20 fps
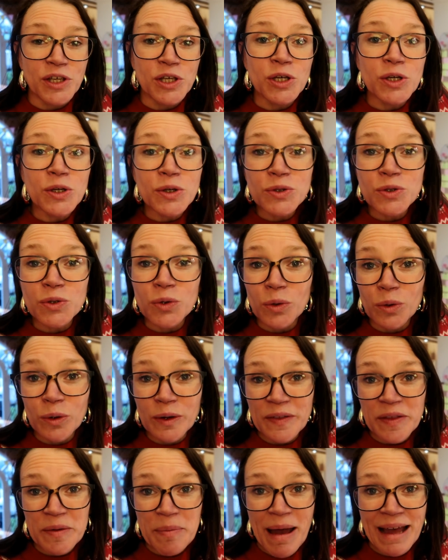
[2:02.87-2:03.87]
used
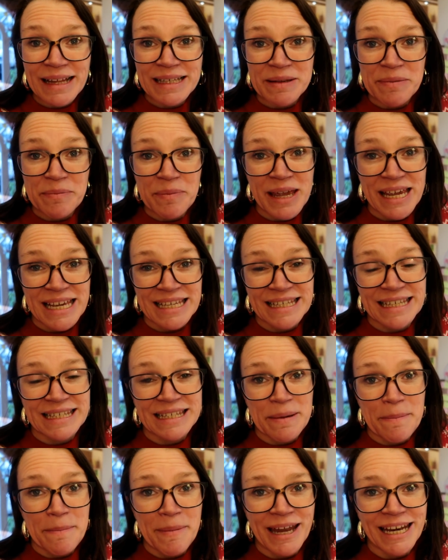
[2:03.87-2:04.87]
all of the pattern
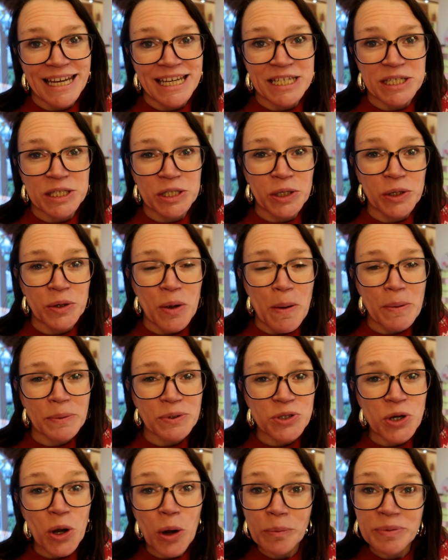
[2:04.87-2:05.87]
pieces and managed to
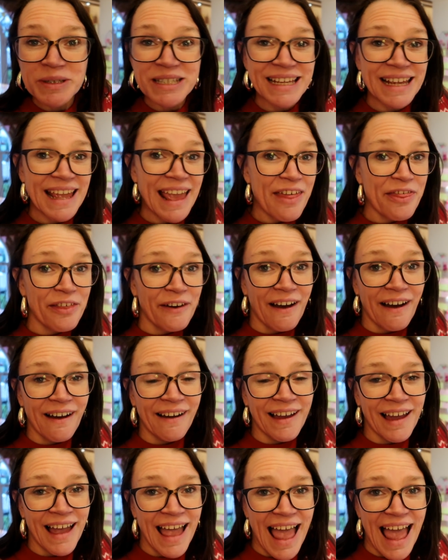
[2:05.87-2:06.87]
chop together
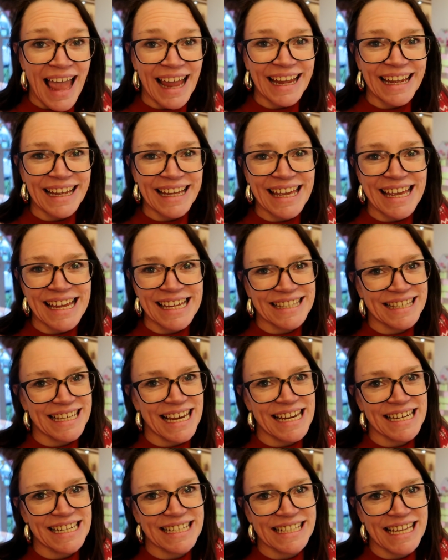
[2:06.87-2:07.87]
a kids'
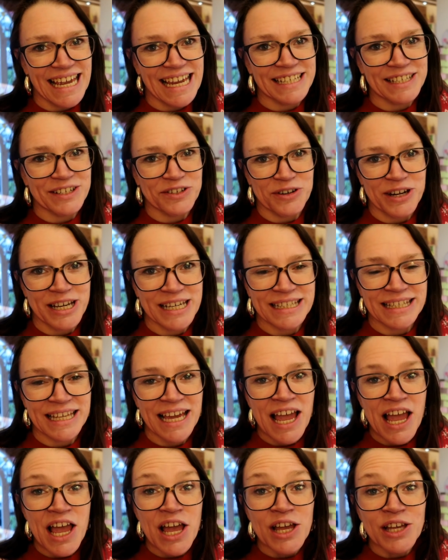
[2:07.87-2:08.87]
lady skater dress.
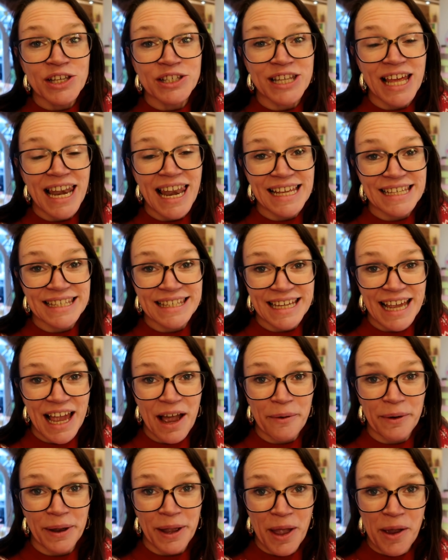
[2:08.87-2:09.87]
So let's see
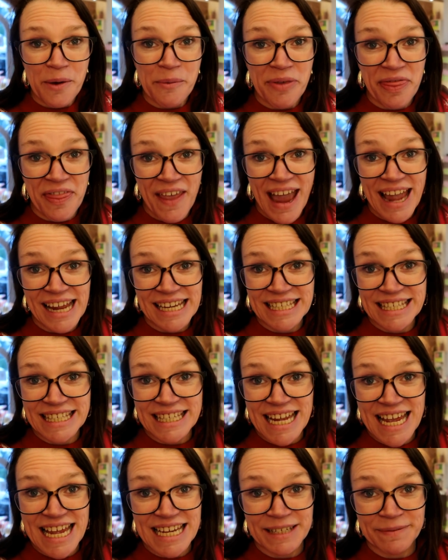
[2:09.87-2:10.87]
how I go with that
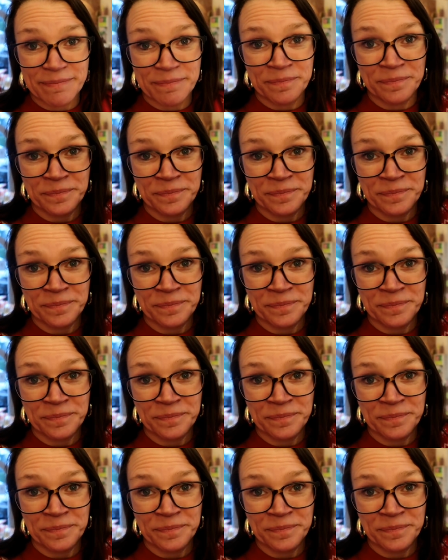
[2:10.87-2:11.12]
instead.